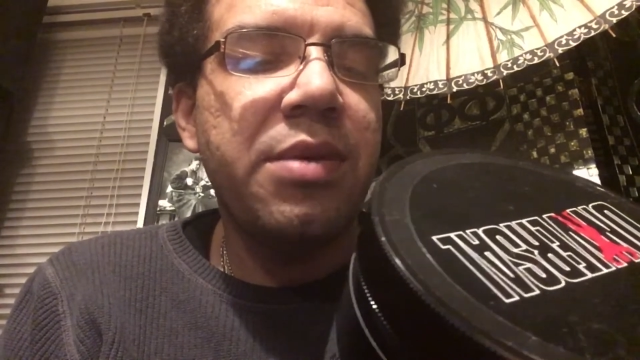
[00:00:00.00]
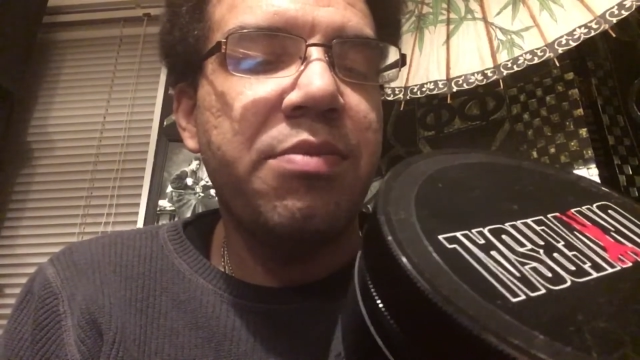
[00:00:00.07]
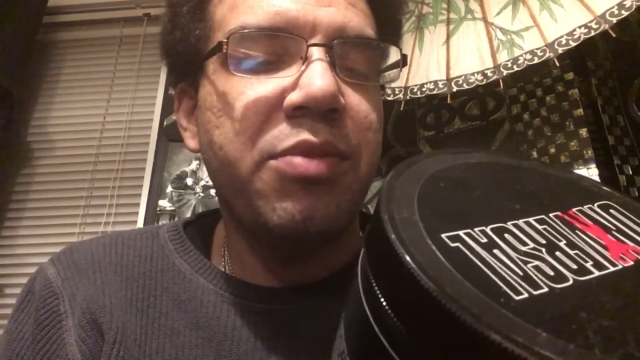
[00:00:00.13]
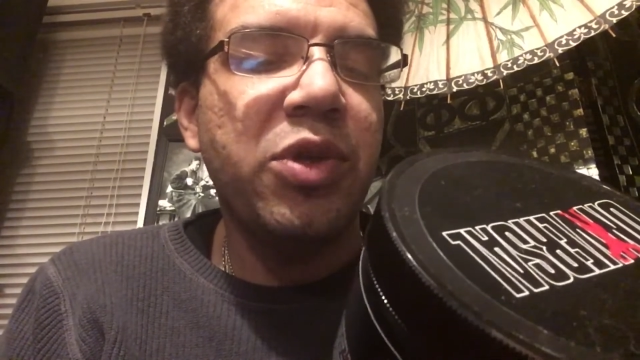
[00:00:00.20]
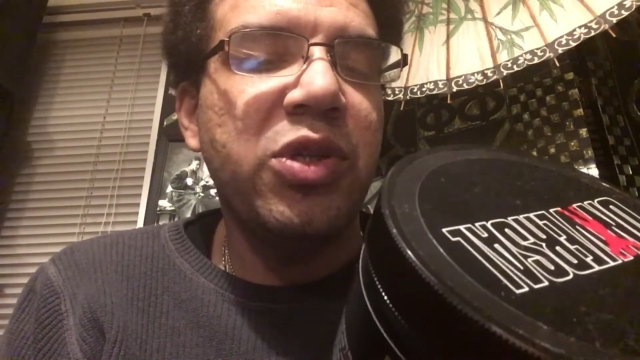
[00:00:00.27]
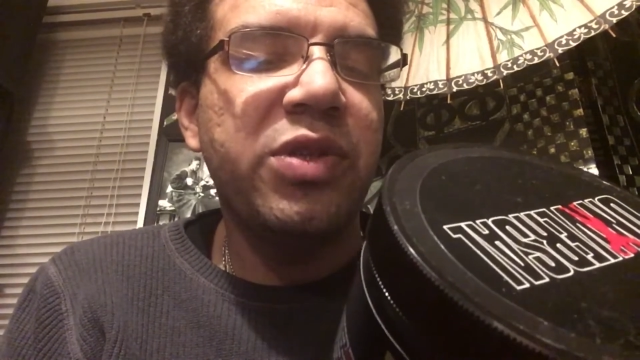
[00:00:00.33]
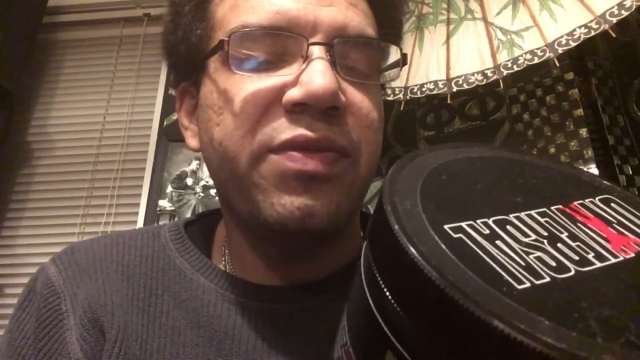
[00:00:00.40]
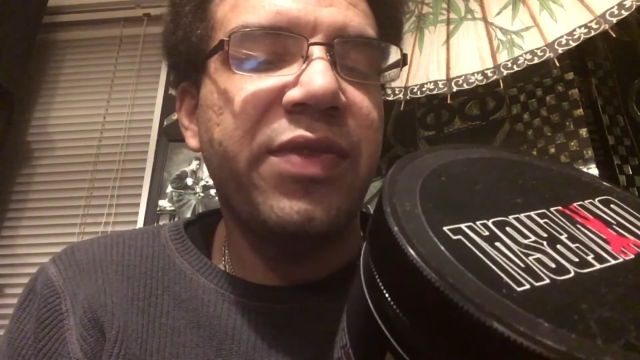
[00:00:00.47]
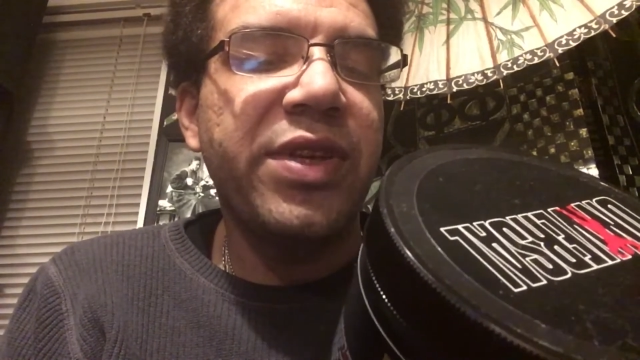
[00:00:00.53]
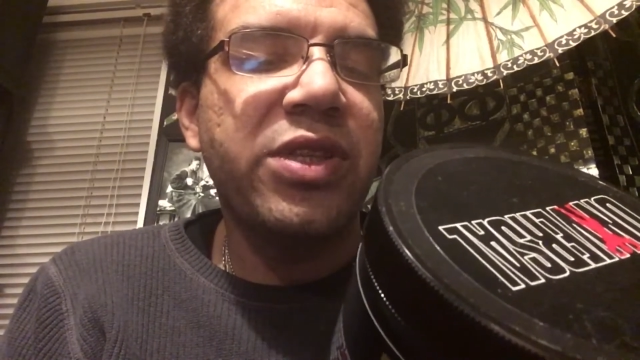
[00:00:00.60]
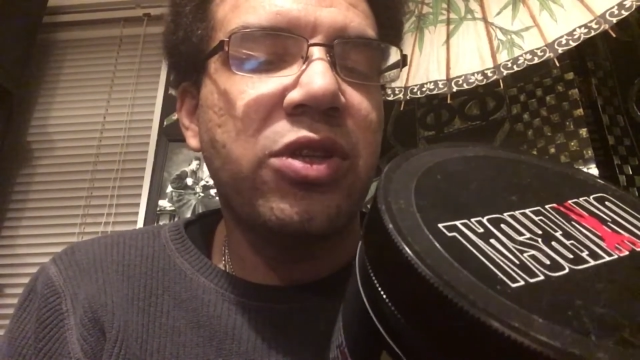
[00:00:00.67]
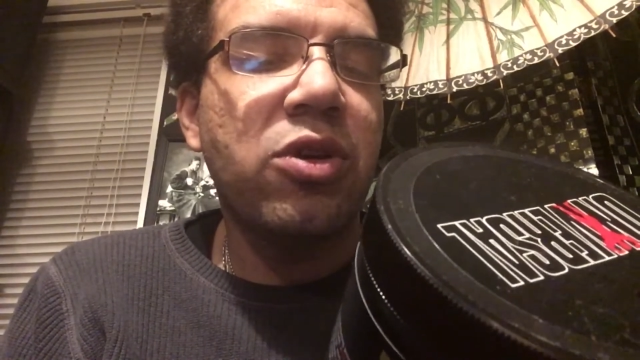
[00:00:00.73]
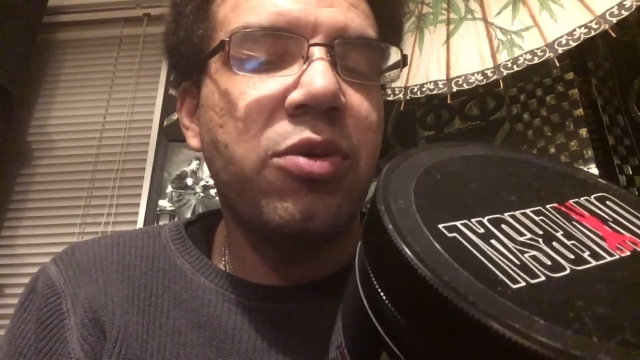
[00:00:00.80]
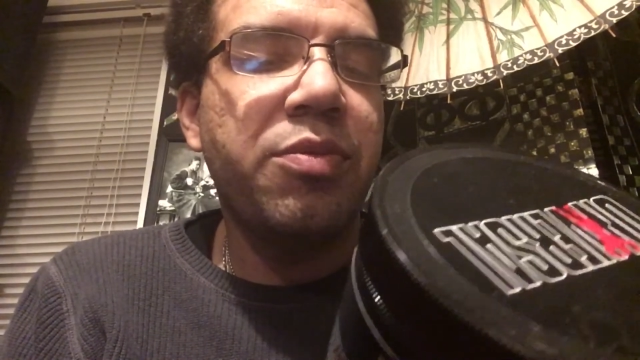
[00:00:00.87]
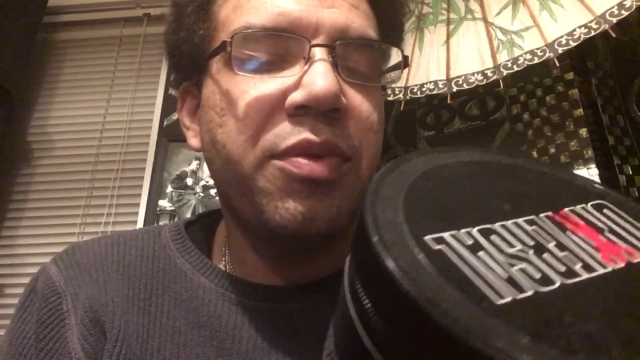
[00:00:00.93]
boosts
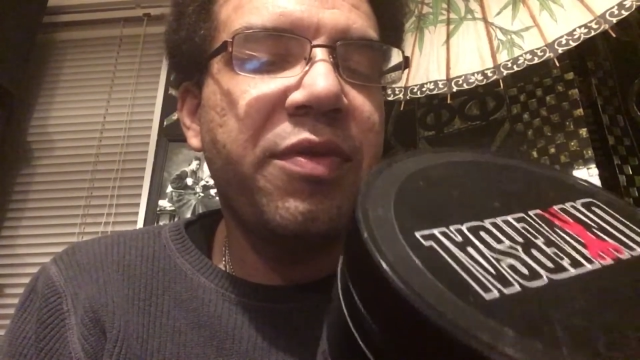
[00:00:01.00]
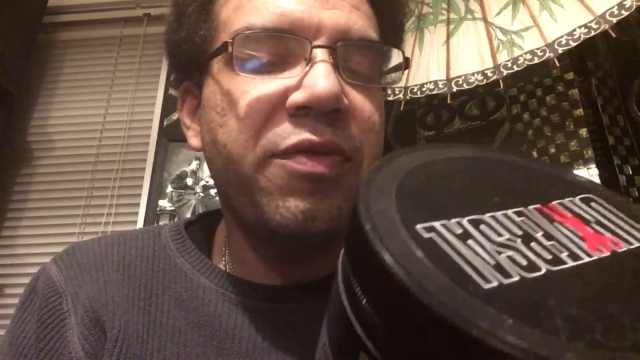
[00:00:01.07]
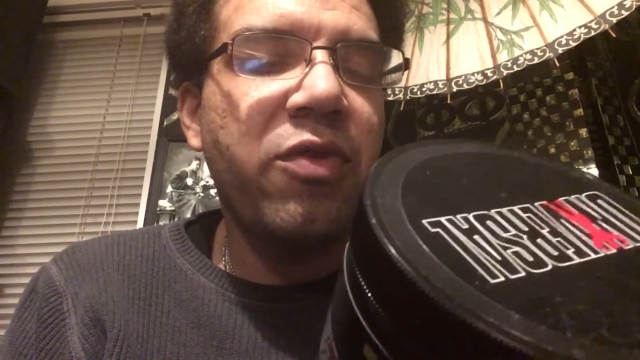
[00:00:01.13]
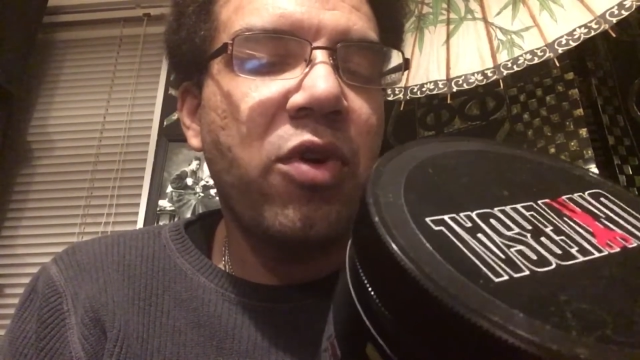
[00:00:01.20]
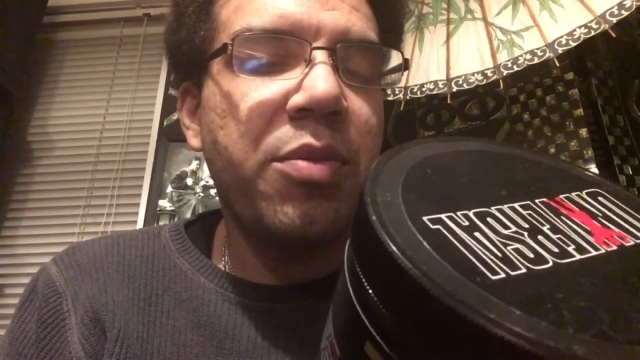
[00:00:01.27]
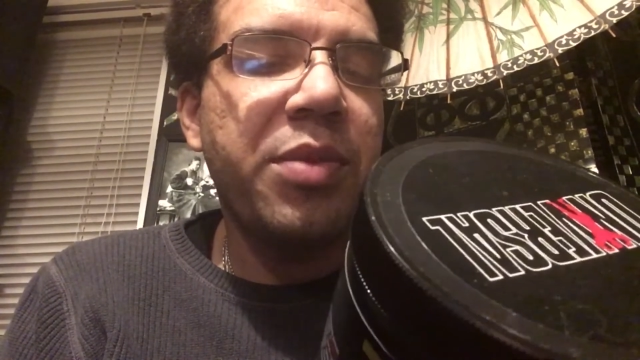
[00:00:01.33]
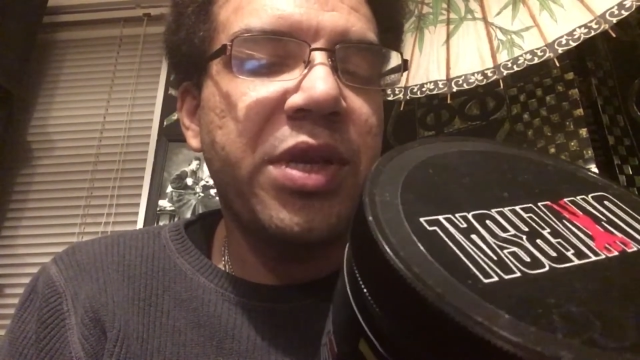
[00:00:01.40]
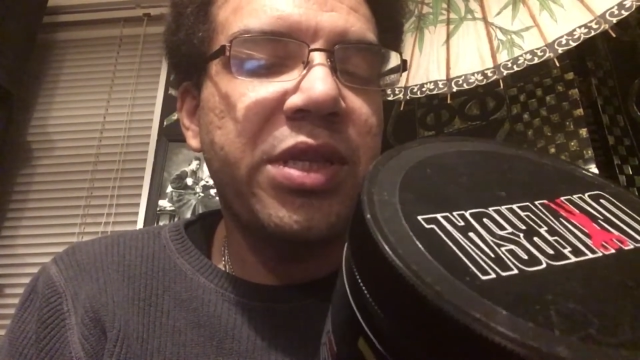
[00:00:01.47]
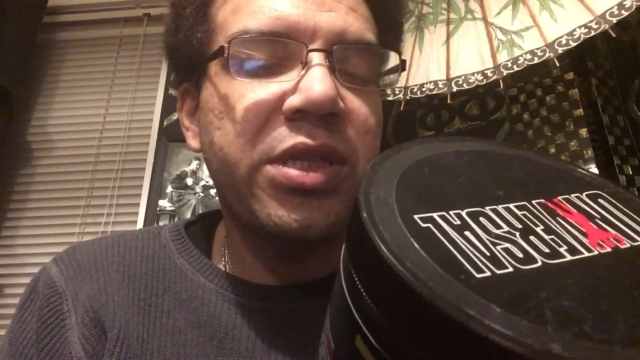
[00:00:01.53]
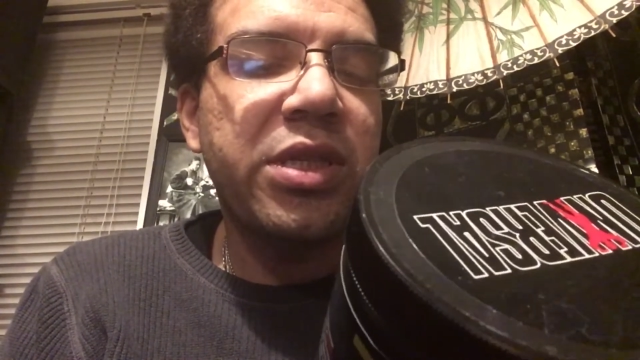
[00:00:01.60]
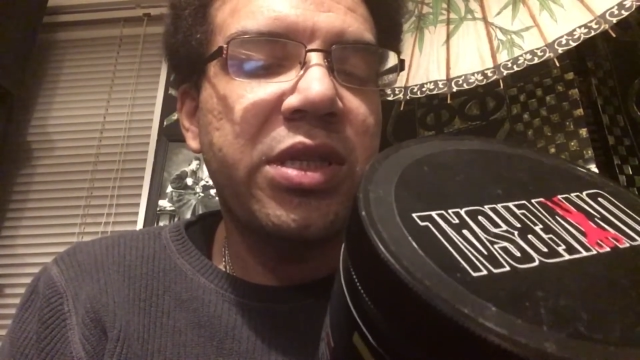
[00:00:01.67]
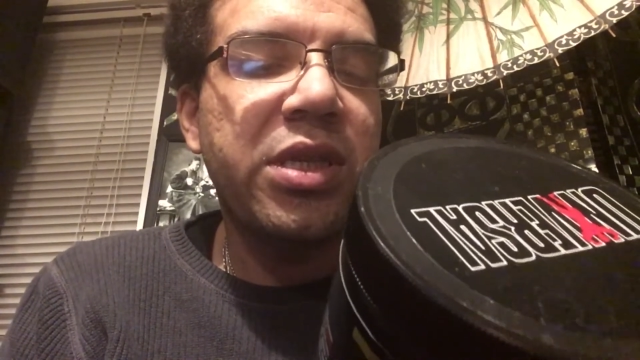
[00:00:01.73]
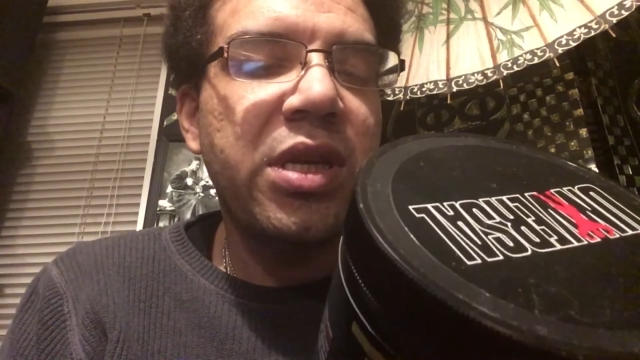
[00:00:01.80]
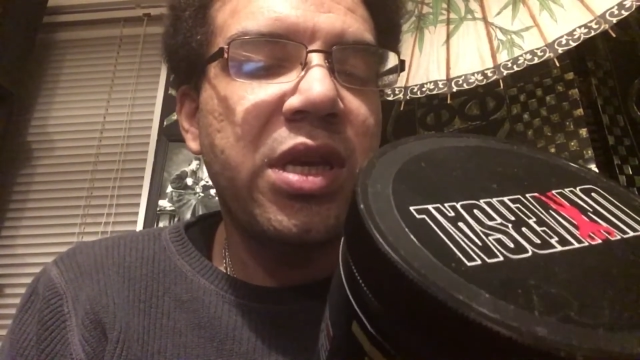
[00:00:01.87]
physical performance.